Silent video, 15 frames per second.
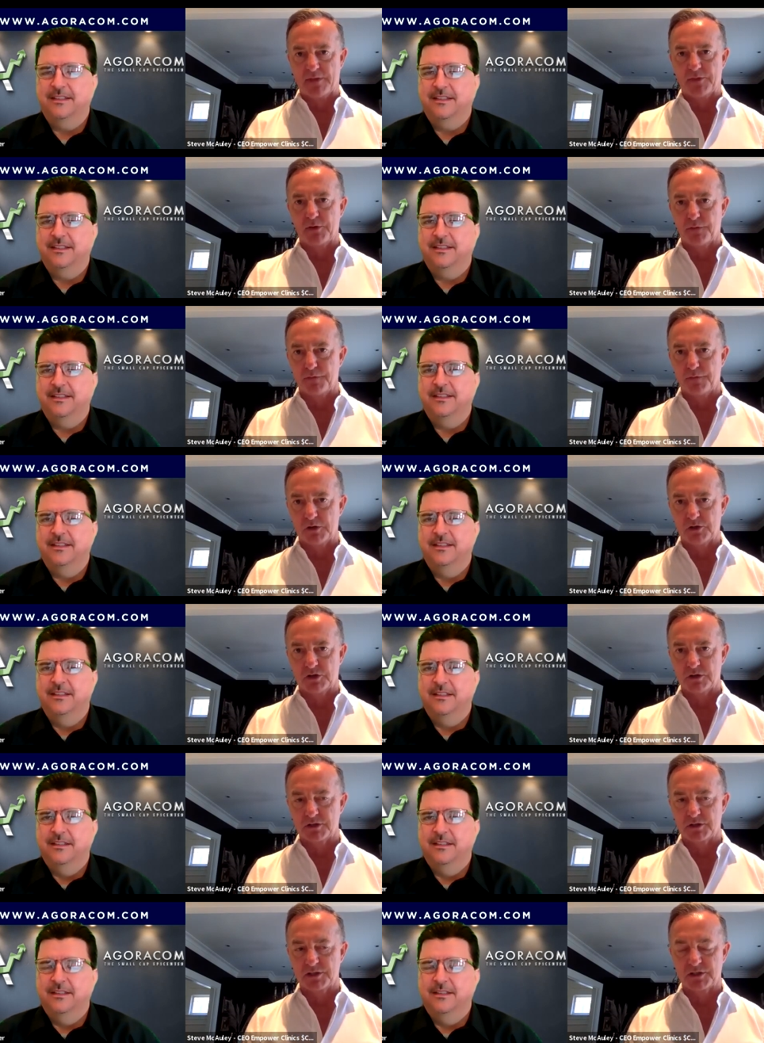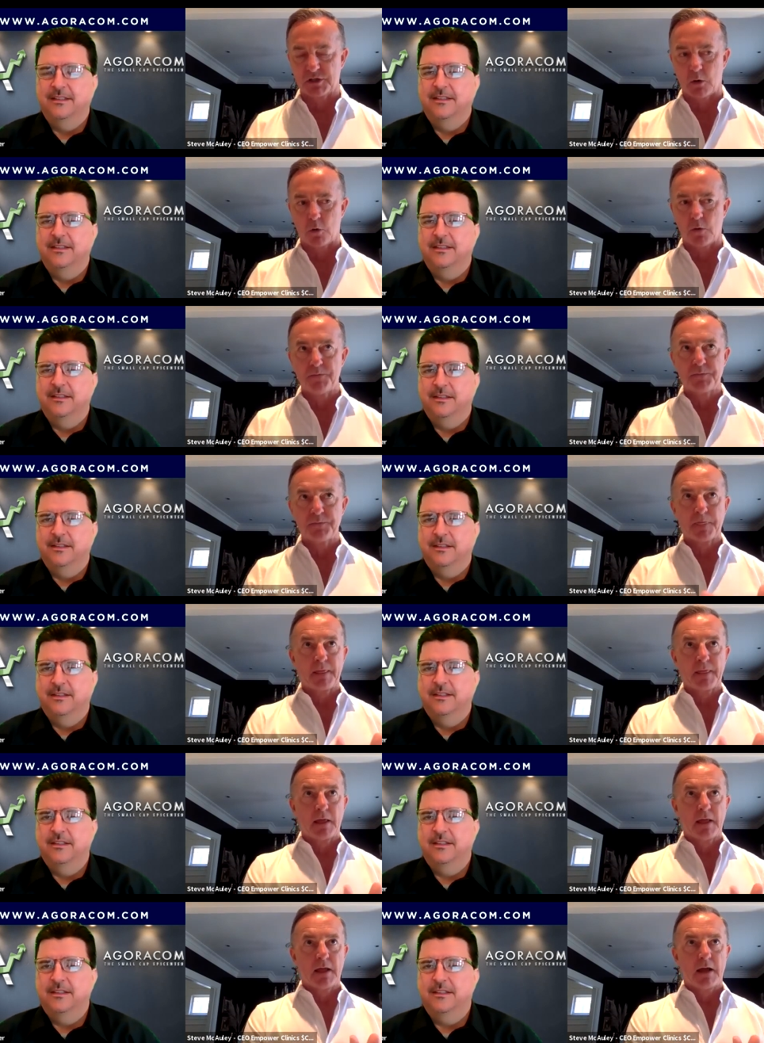Speaker 1: at the divisions. So
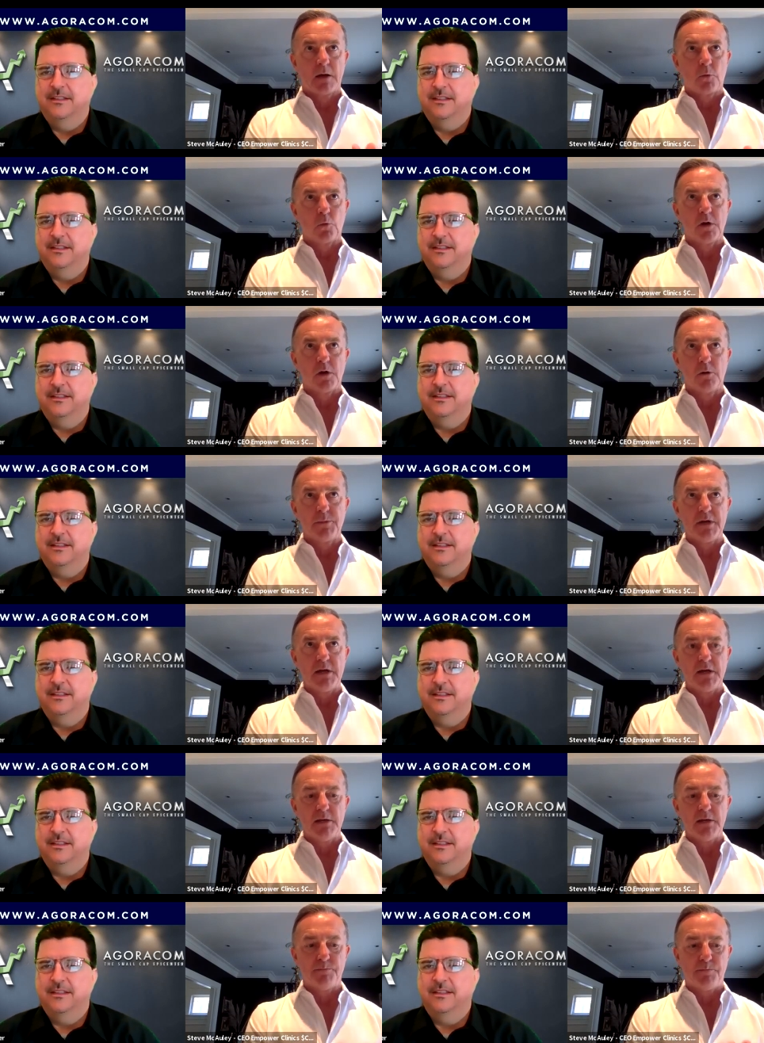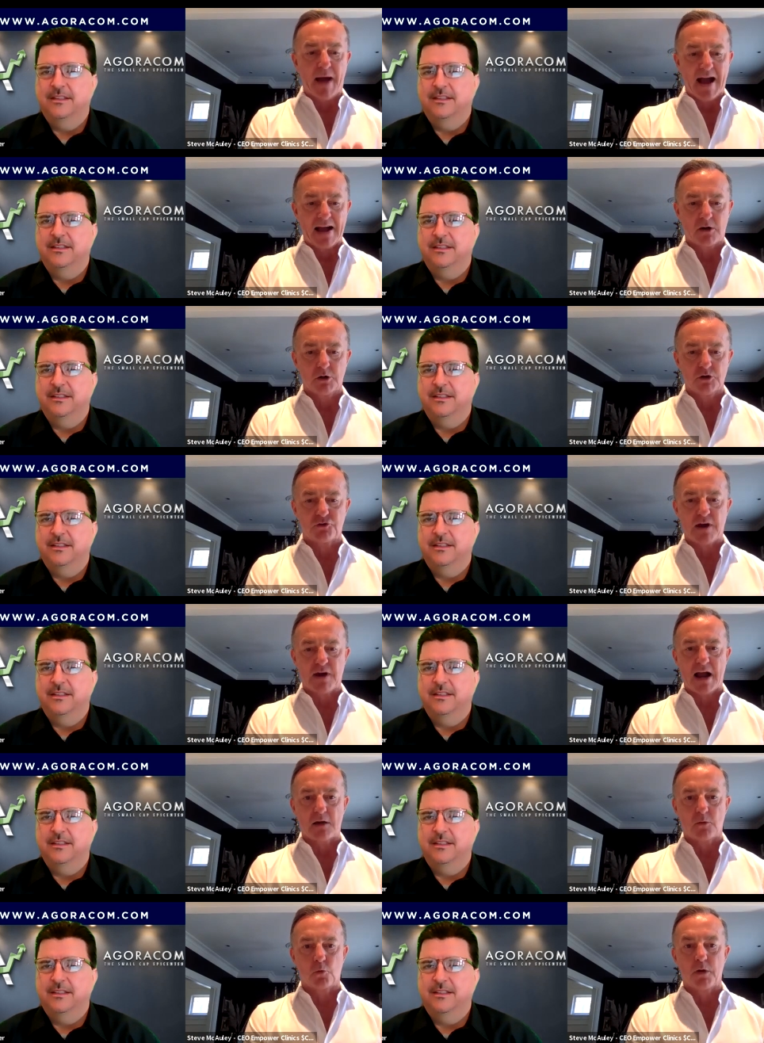we'll be back on
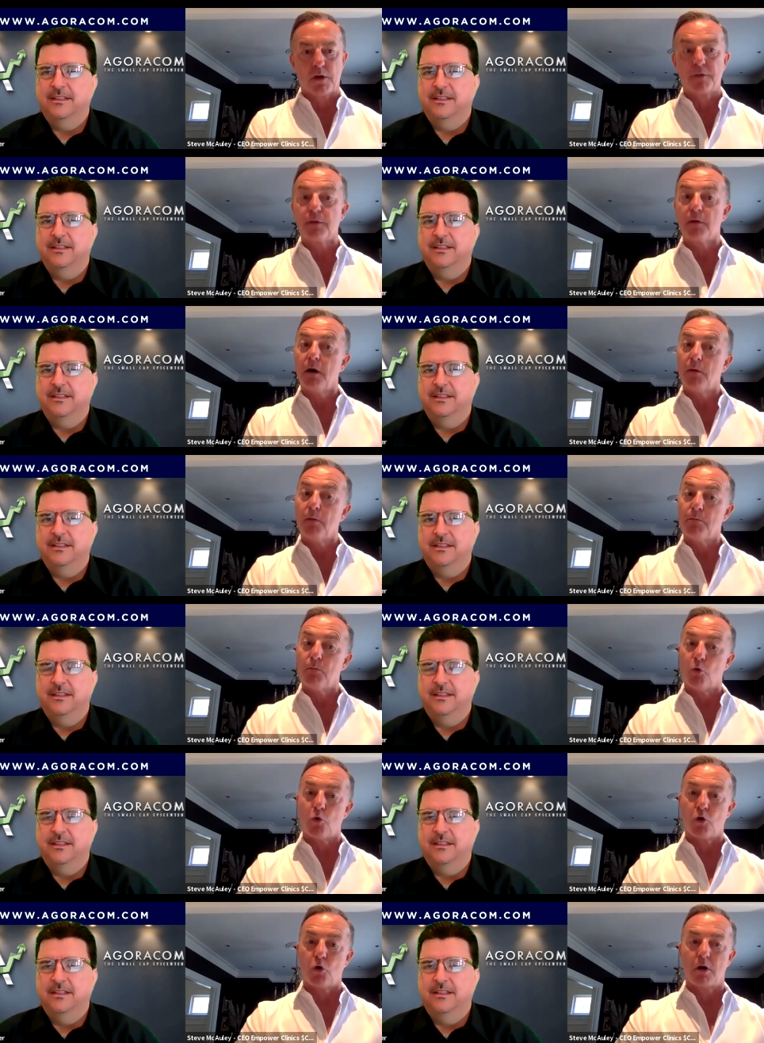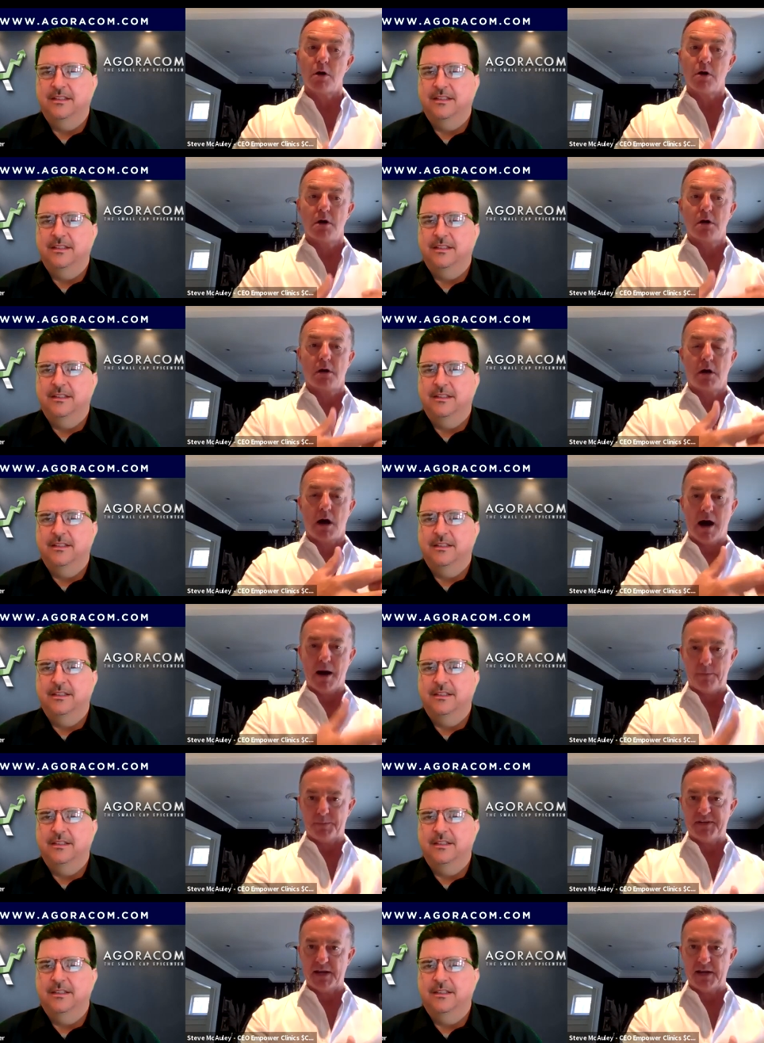track with more
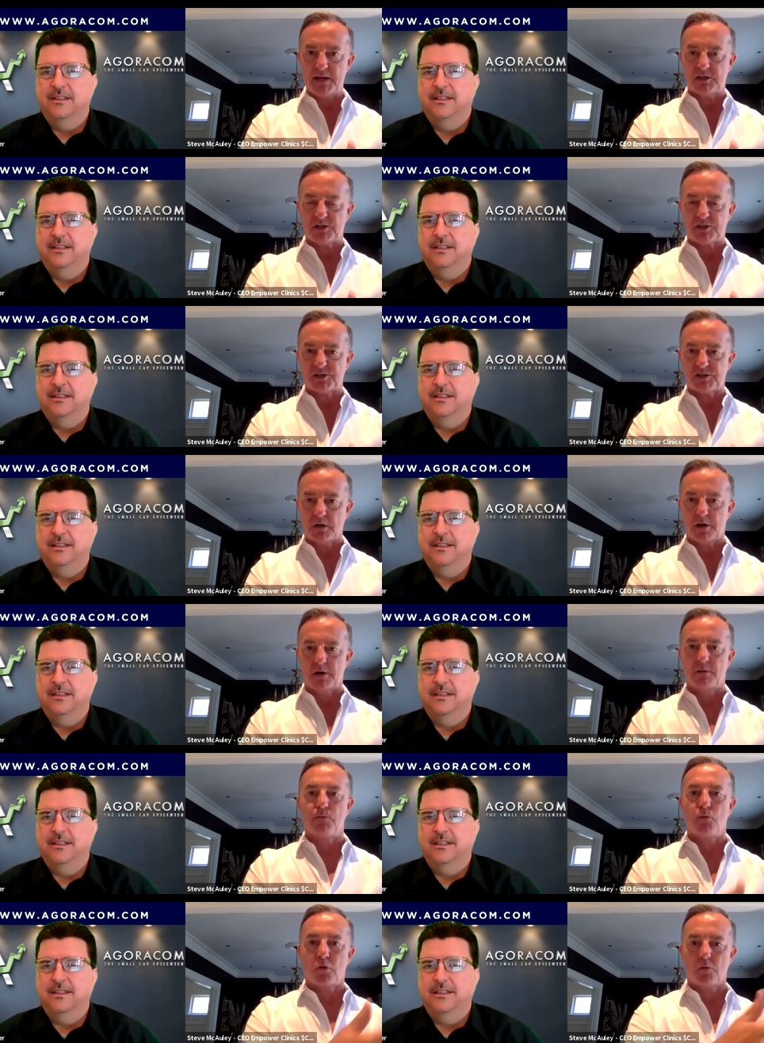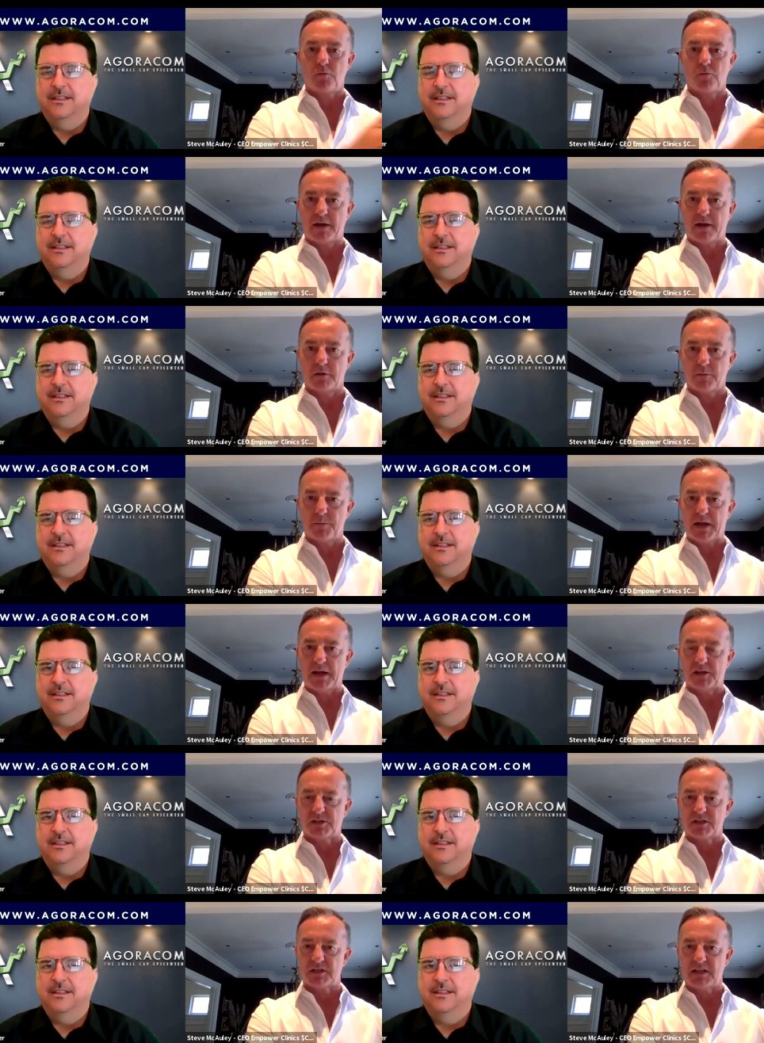updates on a more regular
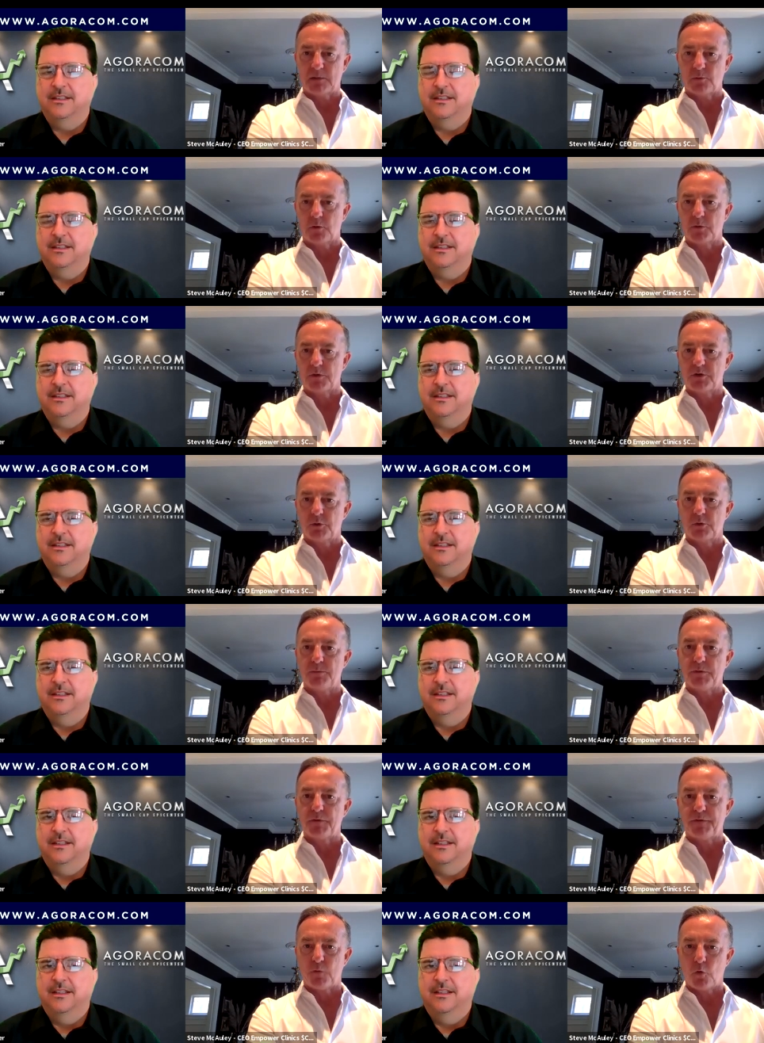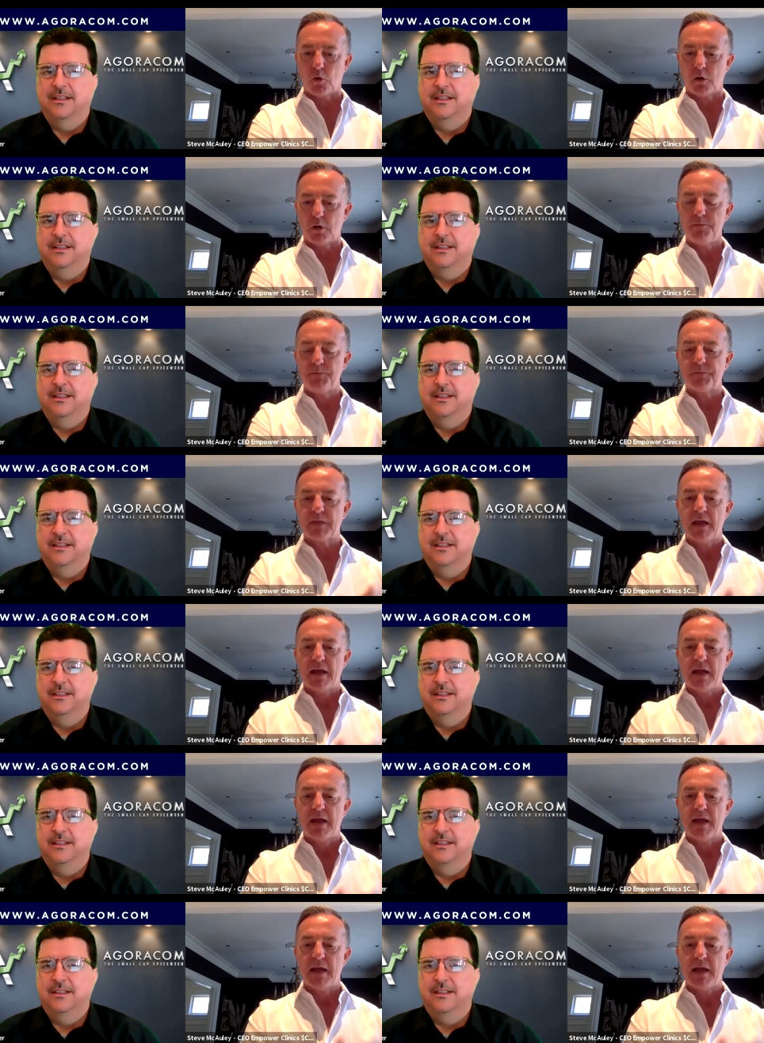basis, like we were doing before,